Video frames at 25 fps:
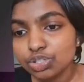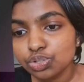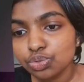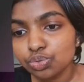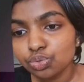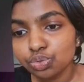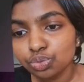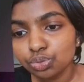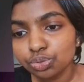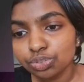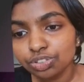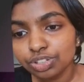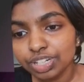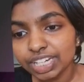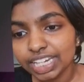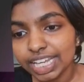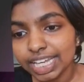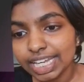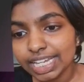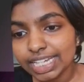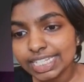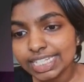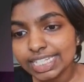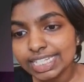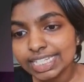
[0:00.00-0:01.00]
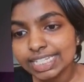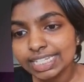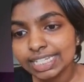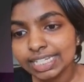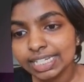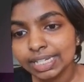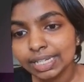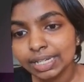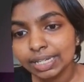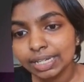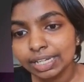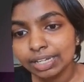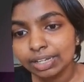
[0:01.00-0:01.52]
2 root 3x
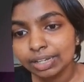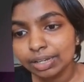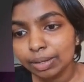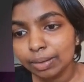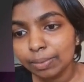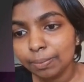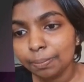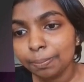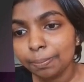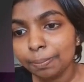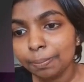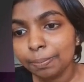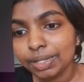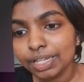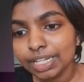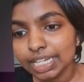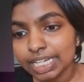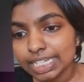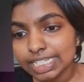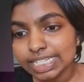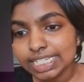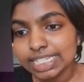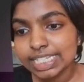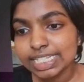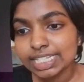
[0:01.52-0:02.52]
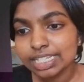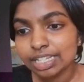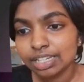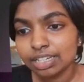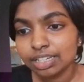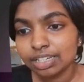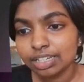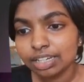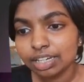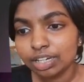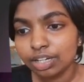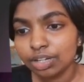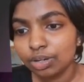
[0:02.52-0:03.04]
plus
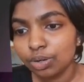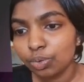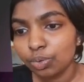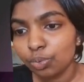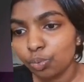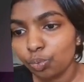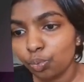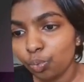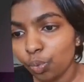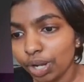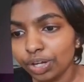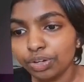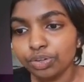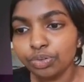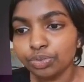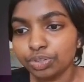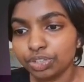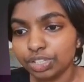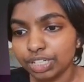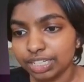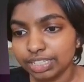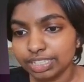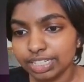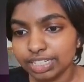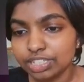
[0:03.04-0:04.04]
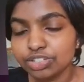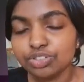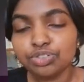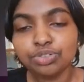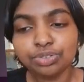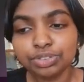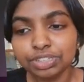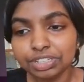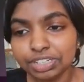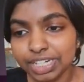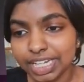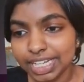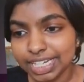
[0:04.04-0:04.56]
1 root 3. That's
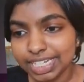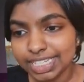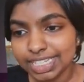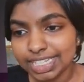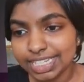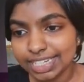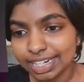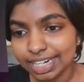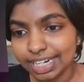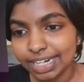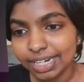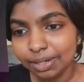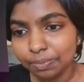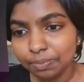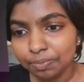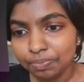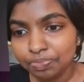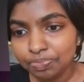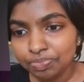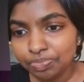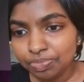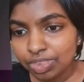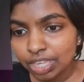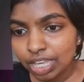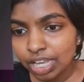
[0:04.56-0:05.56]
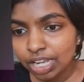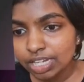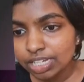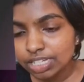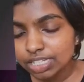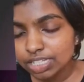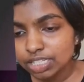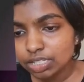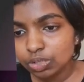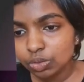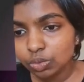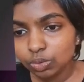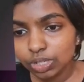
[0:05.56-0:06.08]
root 3x, right?
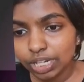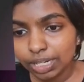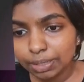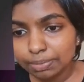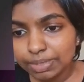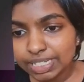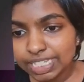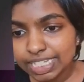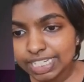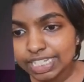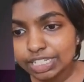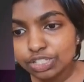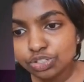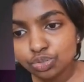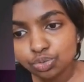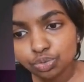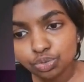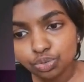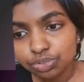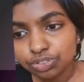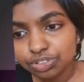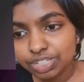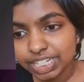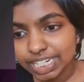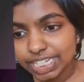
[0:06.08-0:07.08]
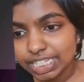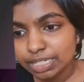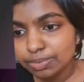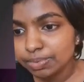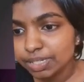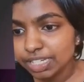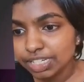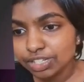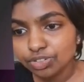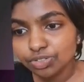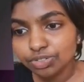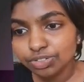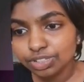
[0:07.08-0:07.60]
So let me see, 2 root 3x
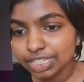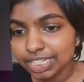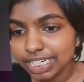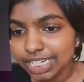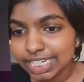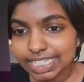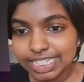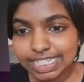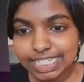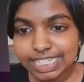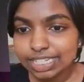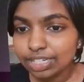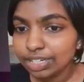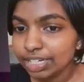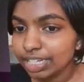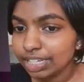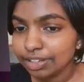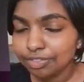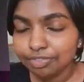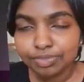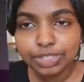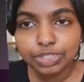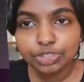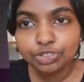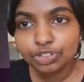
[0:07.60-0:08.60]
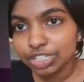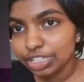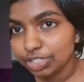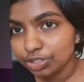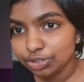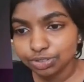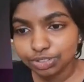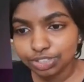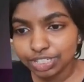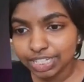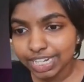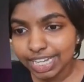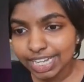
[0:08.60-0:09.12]
plus root 3x is going to give me 3
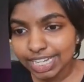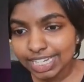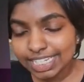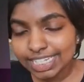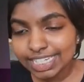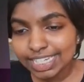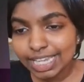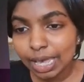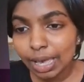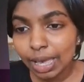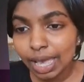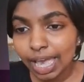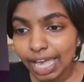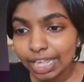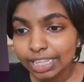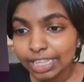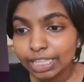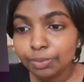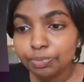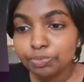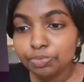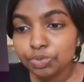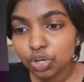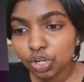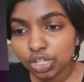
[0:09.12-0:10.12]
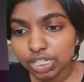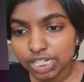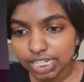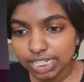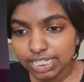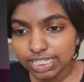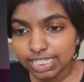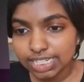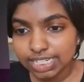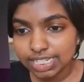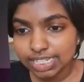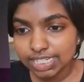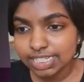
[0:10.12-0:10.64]
root 3x, and their
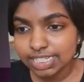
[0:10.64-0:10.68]
product